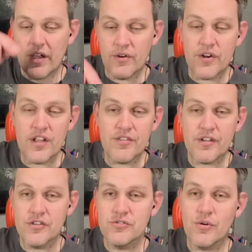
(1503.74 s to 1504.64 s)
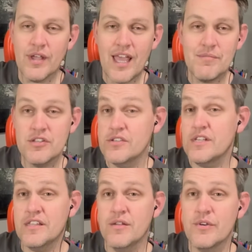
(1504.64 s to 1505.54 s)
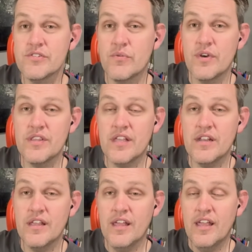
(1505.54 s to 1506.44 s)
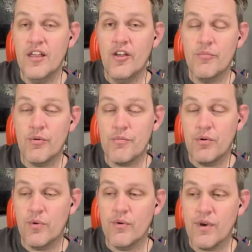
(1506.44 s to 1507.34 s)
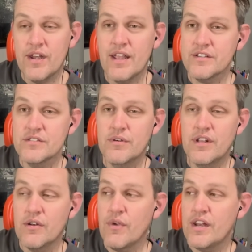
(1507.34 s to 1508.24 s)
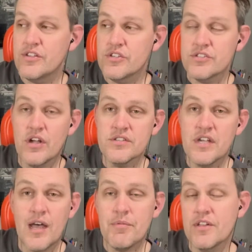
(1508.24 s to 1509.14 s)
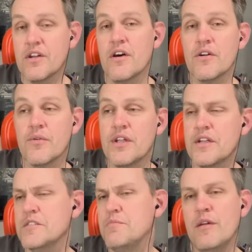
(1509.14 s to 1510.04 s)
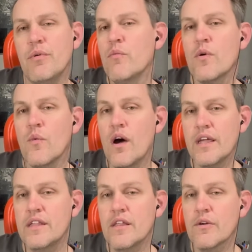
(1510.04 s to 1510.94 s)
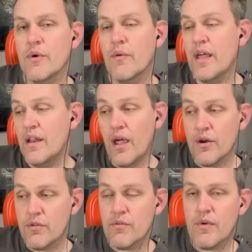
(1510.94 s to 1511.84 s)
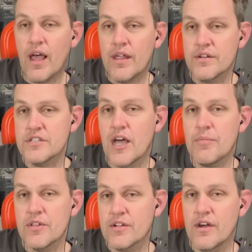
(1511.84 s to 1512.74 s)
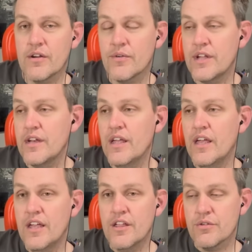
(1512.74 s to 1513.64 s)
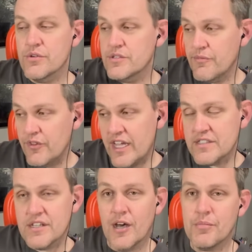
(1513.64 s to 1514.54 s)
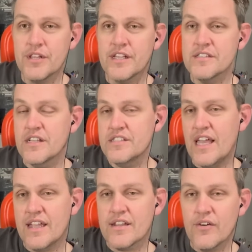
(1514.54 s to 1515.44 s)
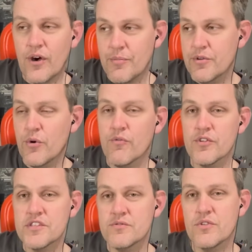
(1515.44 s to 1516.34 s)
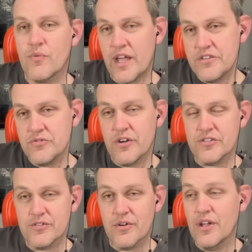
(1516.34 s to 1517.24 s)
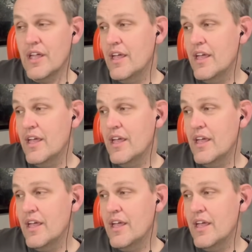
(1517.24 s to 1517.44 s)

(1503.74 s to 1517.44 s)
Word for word: underneath the control cabinet just like the original one did, but we put one right next to it and ran it just on top of the concrete because people weren't walking there. We ran it under the ride on top of the concrete through some flex couplings because it had to go up and over this, the ride structure,